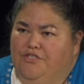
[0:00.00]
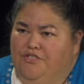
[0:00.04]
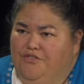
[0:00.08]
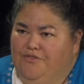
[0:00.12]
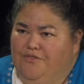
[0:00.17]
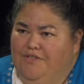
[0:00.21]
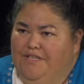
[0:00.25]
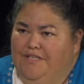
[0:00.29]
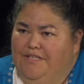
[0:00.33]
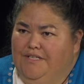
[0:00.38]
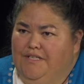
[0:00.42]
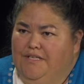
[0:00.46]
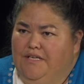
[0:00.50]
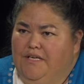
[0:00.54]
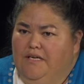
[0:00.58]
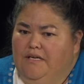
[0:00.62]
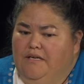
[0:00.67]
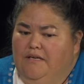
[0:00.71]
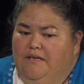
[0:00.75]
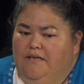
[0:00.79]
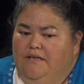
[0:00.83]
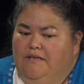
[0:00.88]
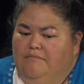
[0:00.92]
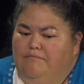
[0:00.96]
street.
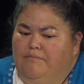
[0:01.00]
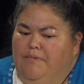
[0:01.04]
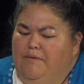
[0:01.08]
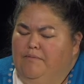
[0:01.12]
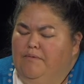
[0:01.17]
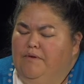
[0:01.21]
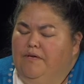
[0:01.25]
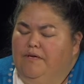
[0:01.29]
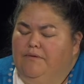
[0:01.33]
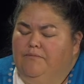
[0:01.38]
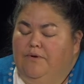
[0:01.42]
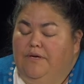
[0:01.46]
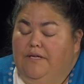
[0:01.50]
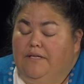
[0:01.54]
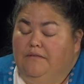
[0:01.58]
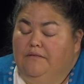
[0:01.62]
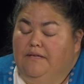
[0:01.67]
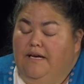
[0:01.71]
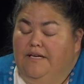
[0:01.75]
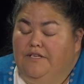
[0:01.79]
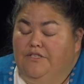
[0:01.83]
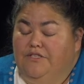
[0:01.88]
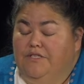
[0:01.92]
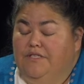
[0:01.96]
Maybe,
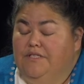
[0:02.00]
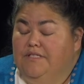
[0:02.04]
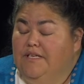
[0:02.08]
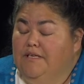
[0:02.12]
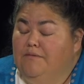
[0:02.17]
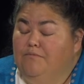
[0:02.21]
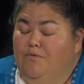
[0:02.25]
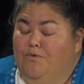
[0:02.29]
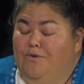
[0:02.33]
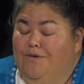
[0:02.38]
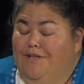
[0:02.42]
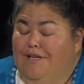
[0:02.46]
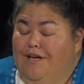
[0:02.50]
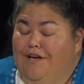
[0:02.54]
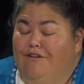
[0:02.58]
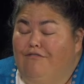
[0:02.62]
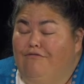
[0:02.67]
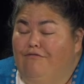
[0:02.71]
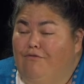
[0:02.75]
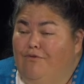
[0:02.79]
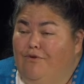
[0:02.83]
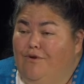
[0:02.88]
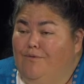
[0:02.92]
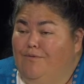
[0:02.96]
well, I should say more like a
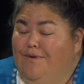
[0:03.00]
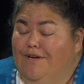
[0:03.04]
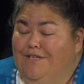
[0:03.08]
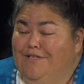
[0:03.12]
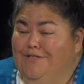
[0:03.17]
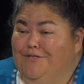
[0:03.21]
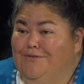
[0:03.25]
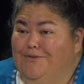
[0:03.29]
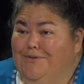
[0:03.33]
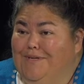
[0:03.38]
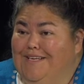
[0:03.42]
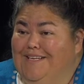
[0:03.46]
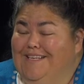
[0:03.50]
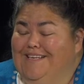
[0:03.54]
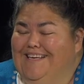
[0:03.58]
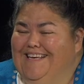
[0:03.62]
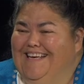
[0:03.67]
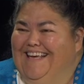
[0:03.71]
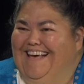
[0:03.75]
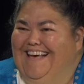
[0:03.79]
four-way street